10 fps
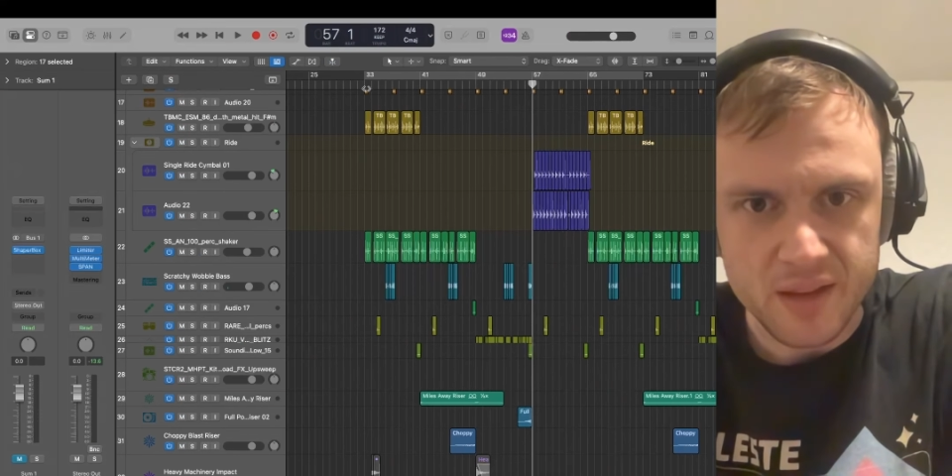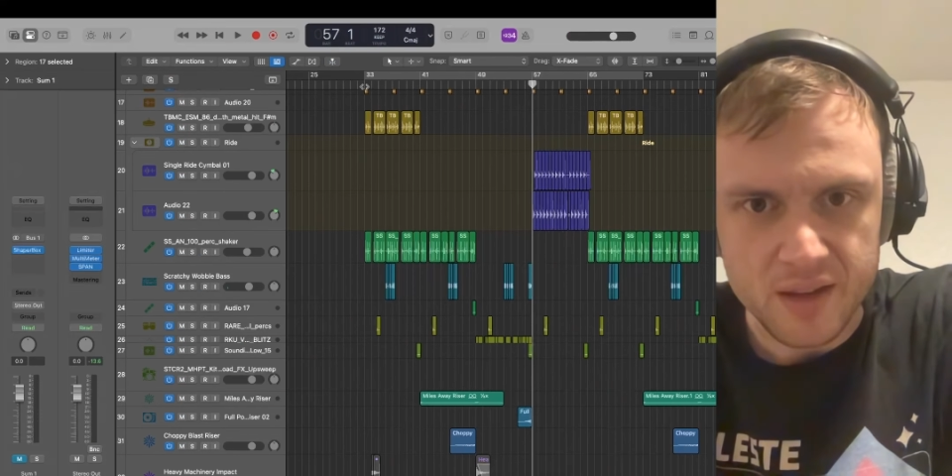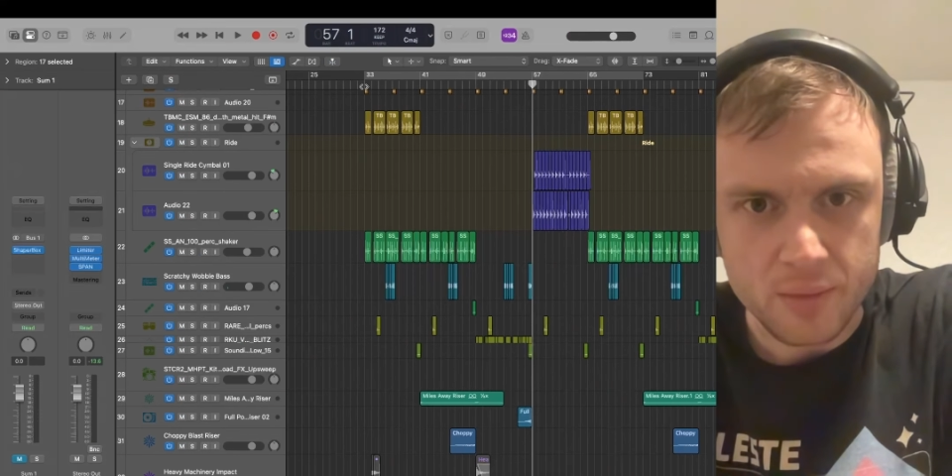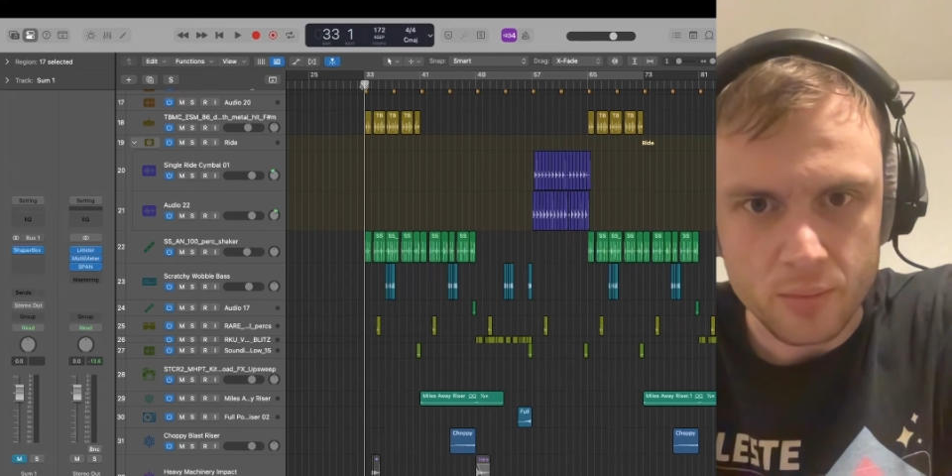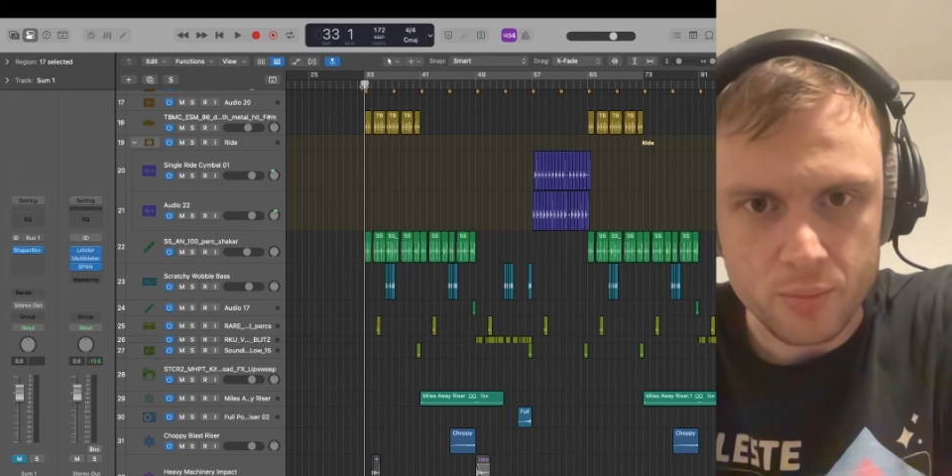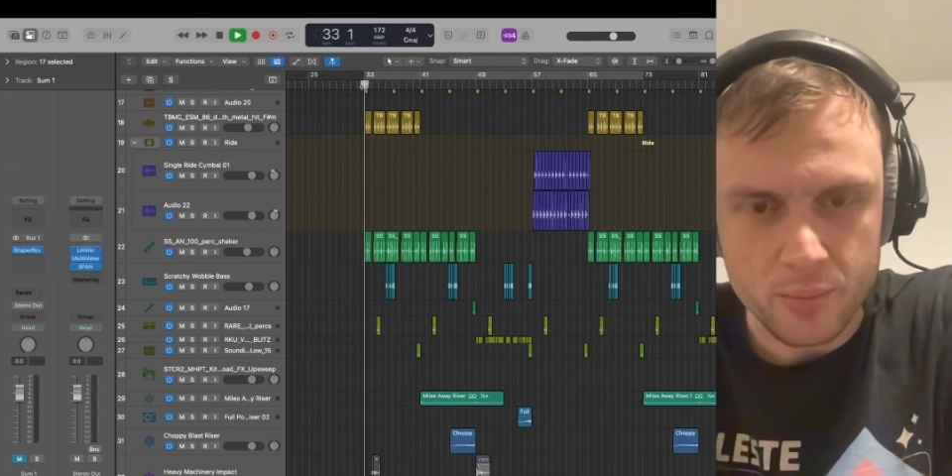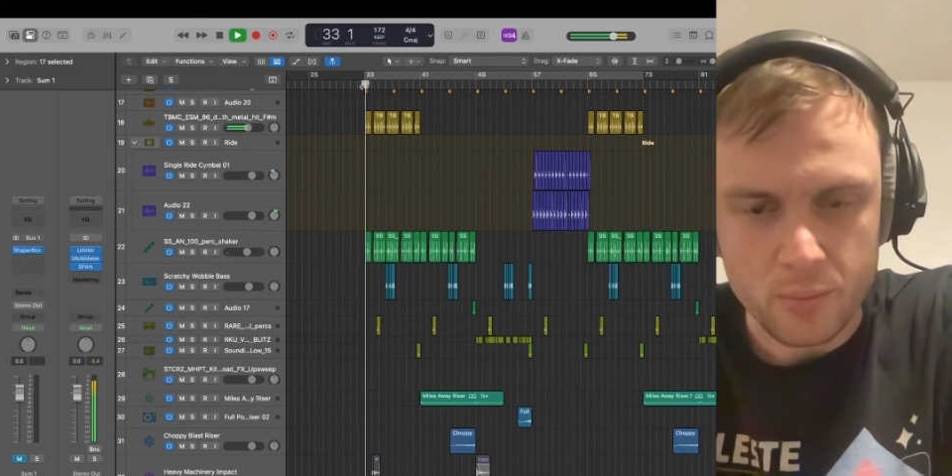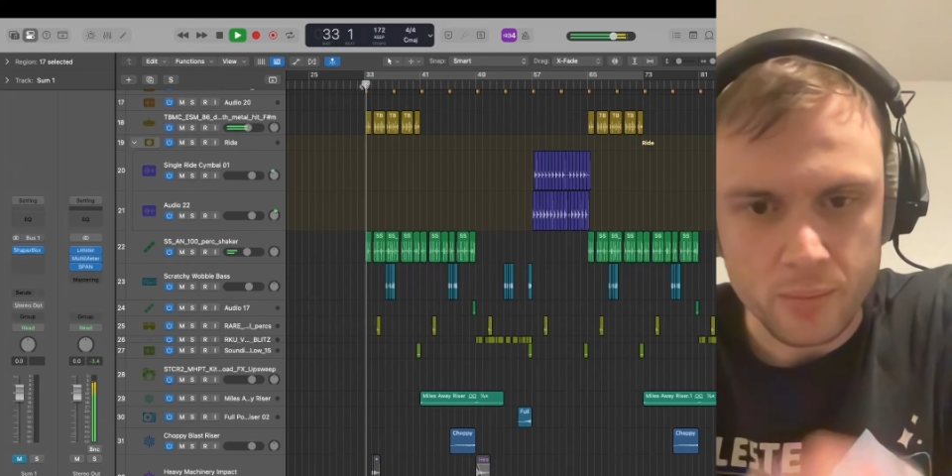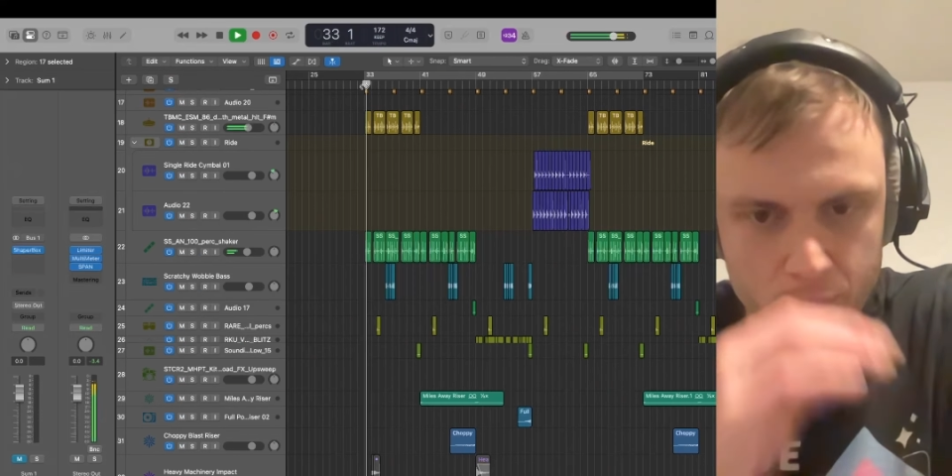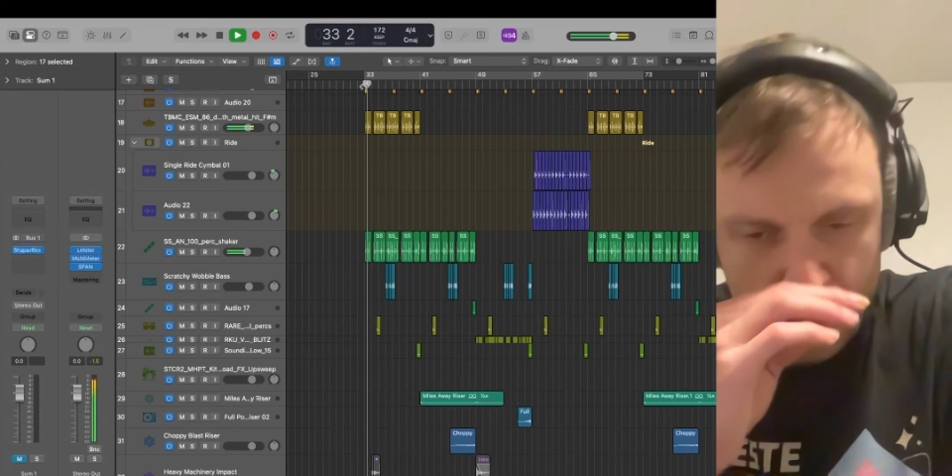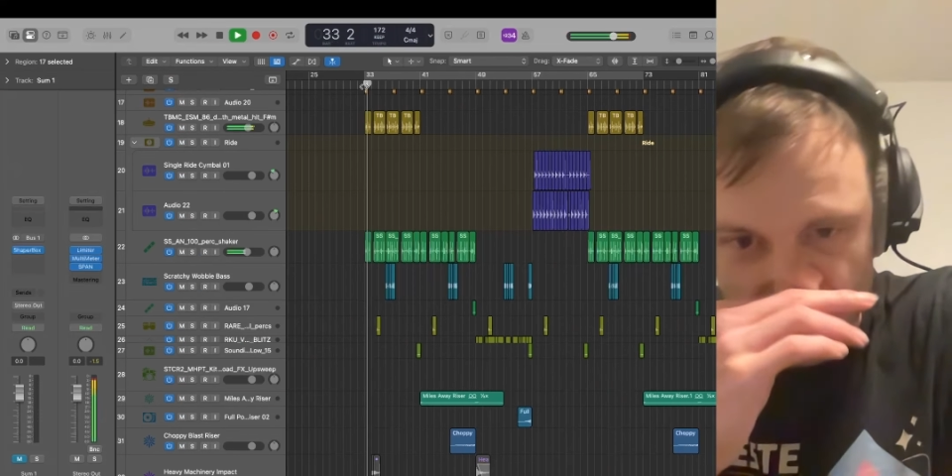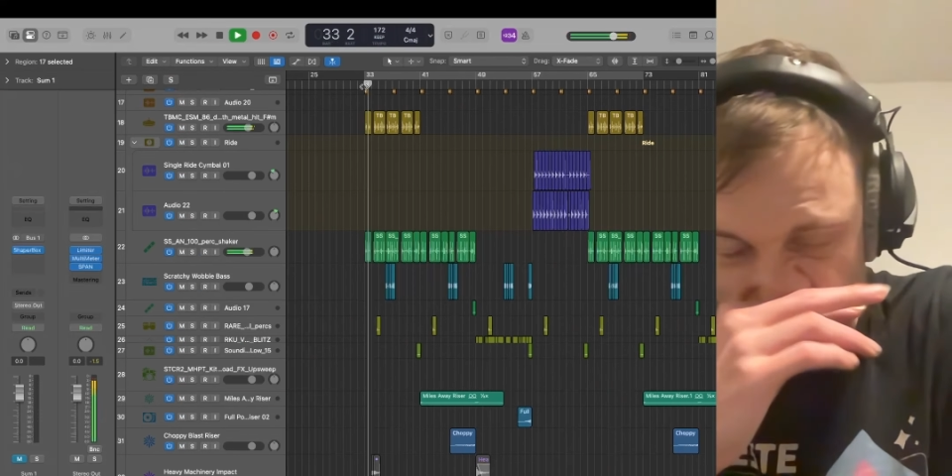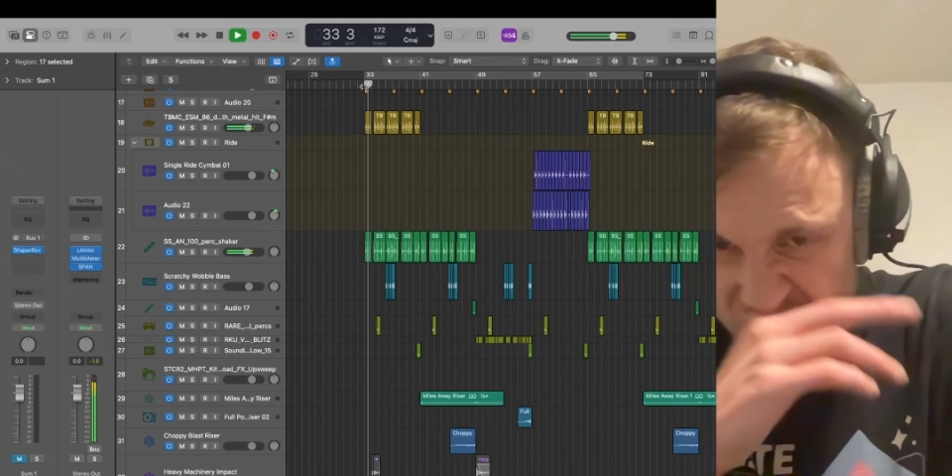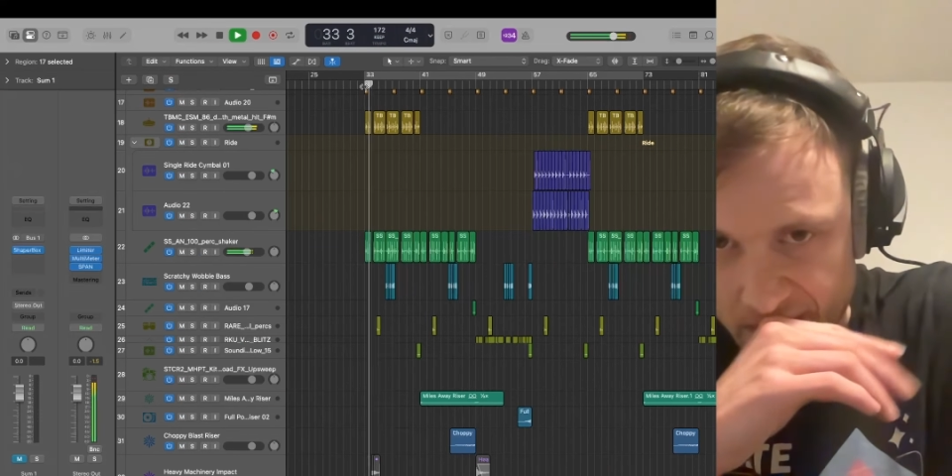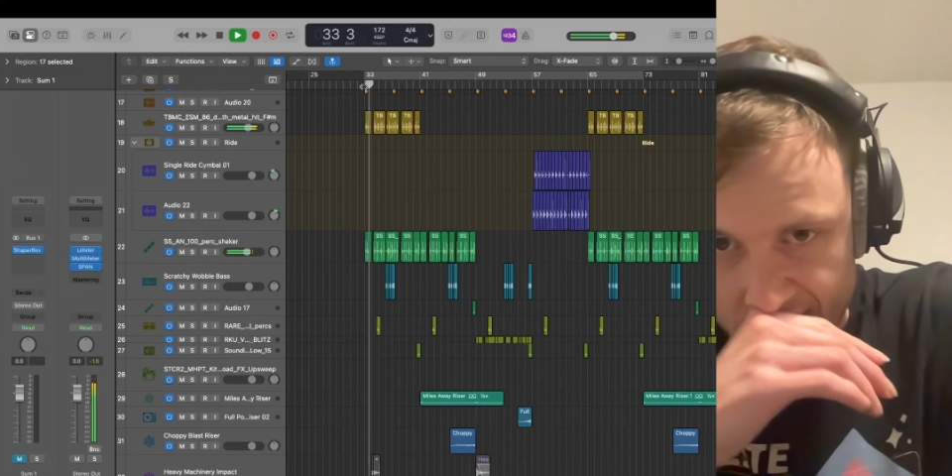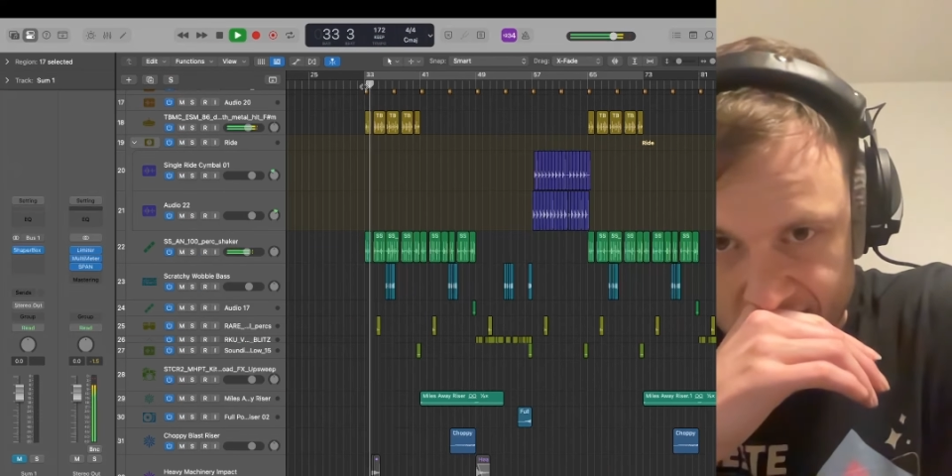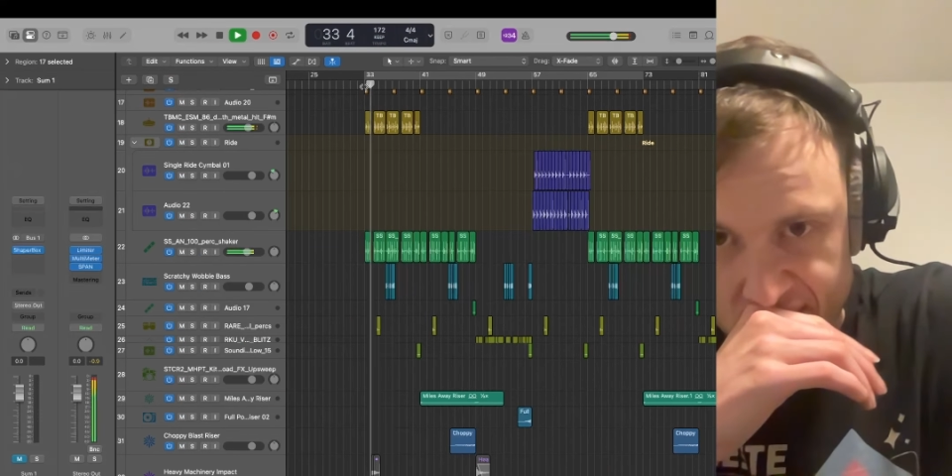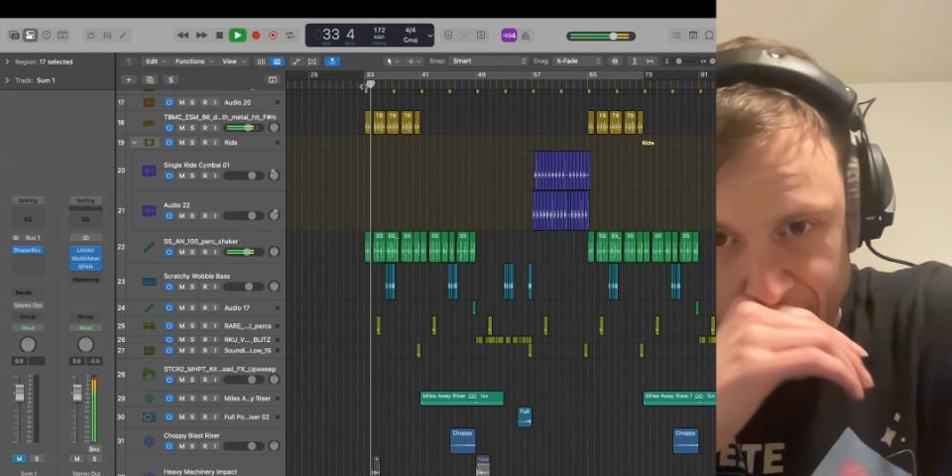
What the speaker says: think, was a nice...